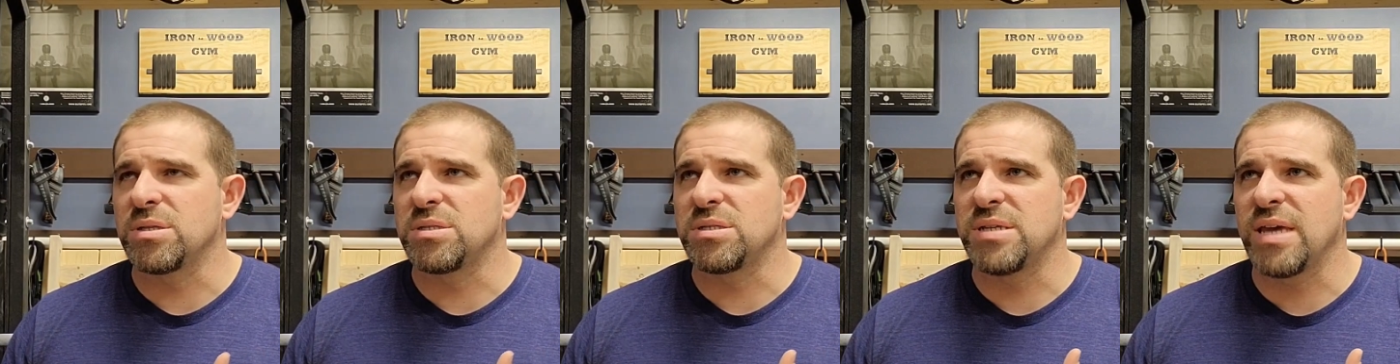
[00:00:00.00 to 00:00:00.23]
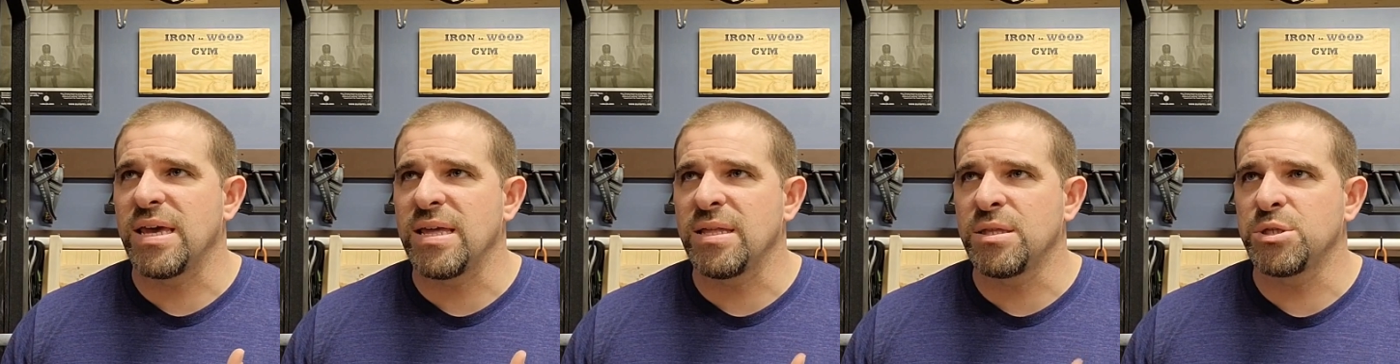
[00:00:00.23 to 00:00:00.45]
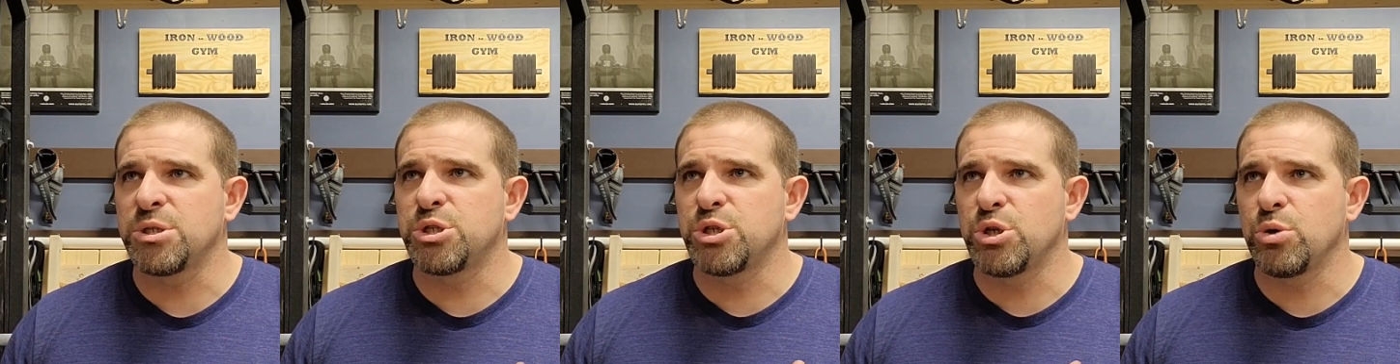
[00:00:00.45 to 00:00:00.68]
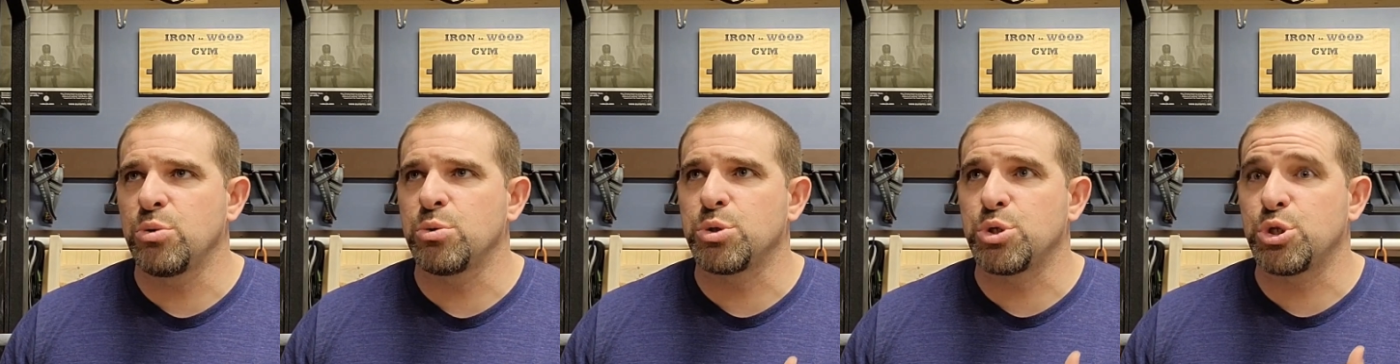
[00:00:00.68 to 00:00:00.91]
tend
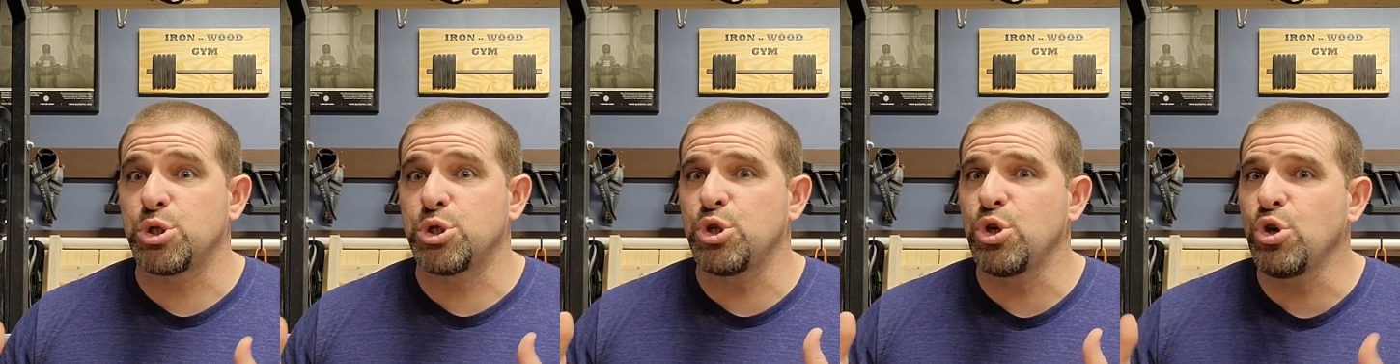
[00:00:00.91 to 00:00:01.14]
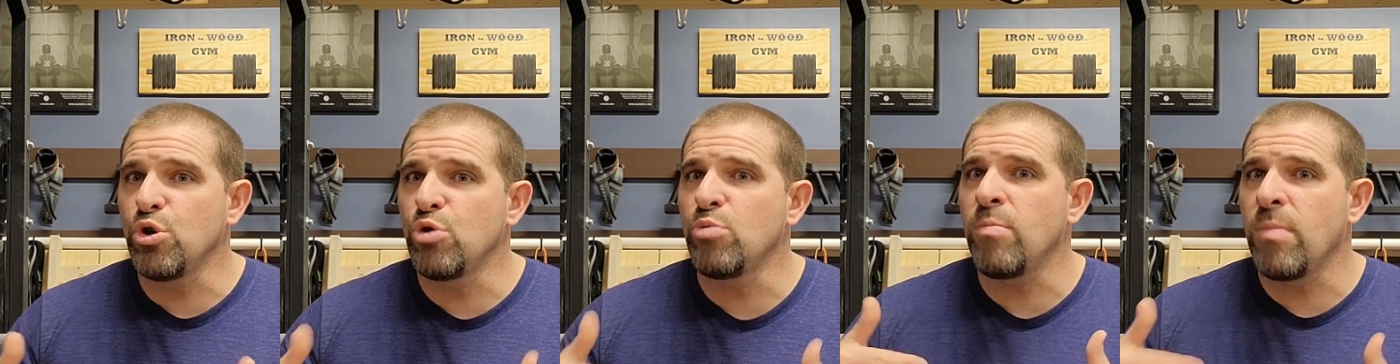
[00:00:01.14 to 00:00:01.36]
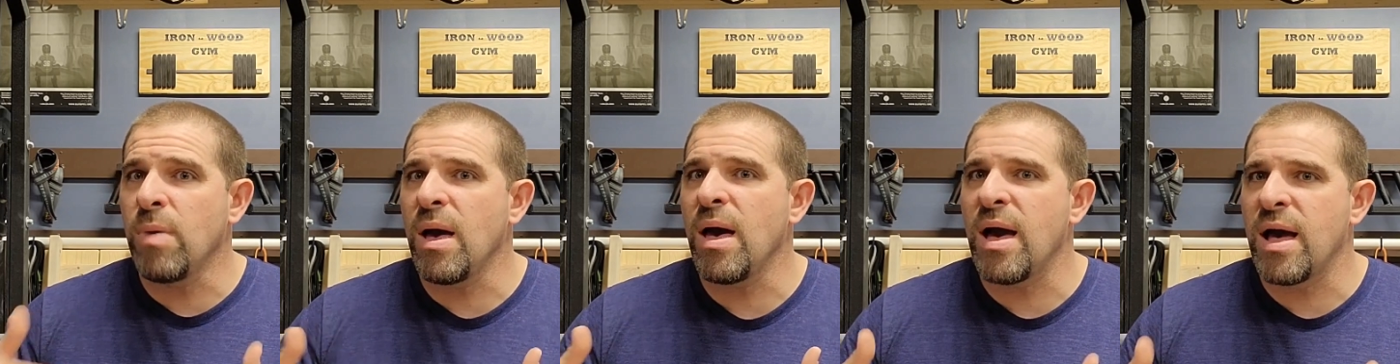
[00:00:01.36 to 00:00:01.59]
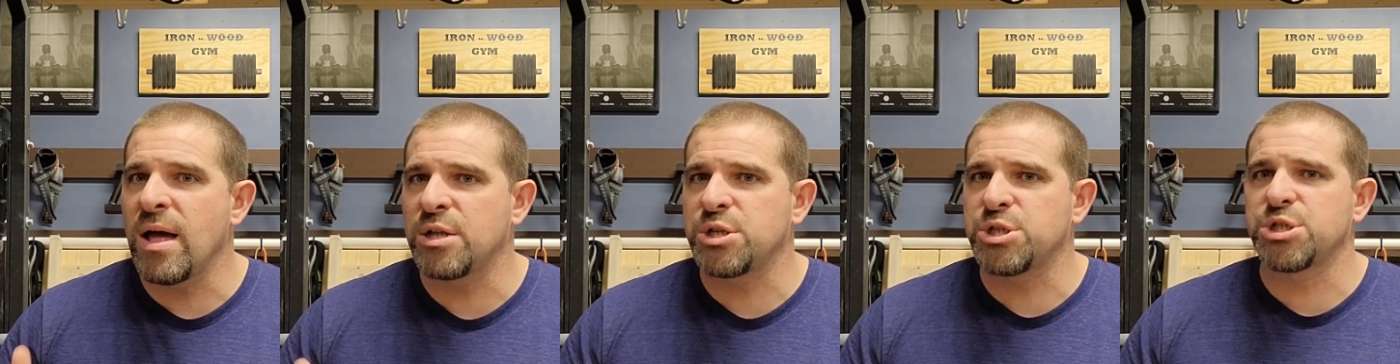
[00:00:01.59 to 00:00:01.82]
to too
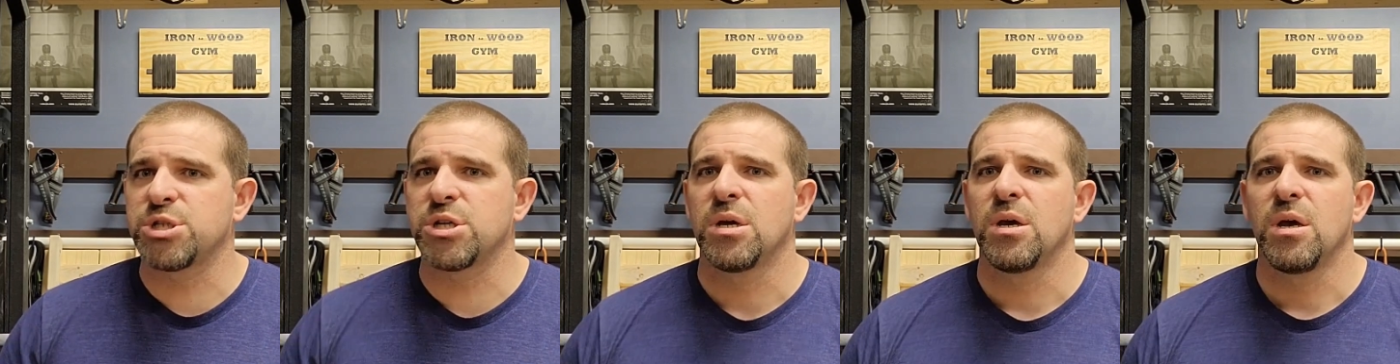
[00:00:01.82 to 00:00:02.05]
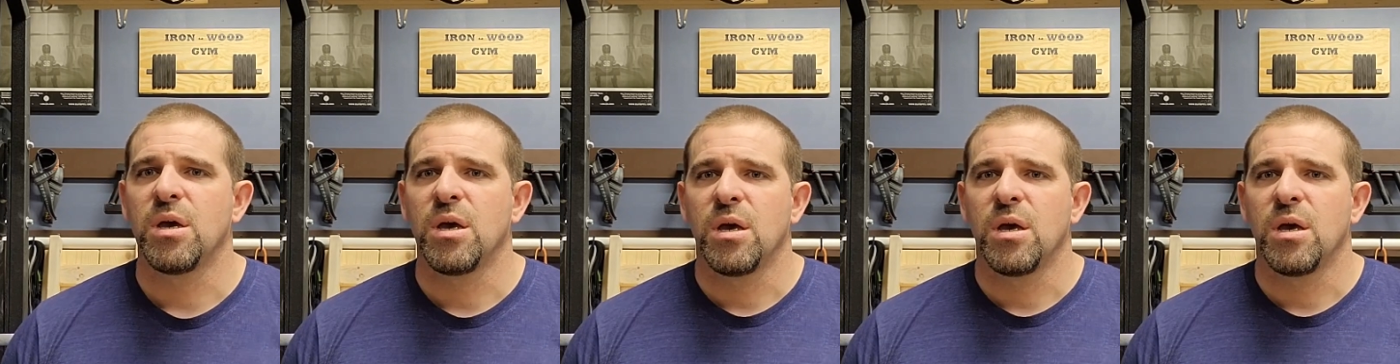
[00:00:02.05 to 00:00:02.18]
much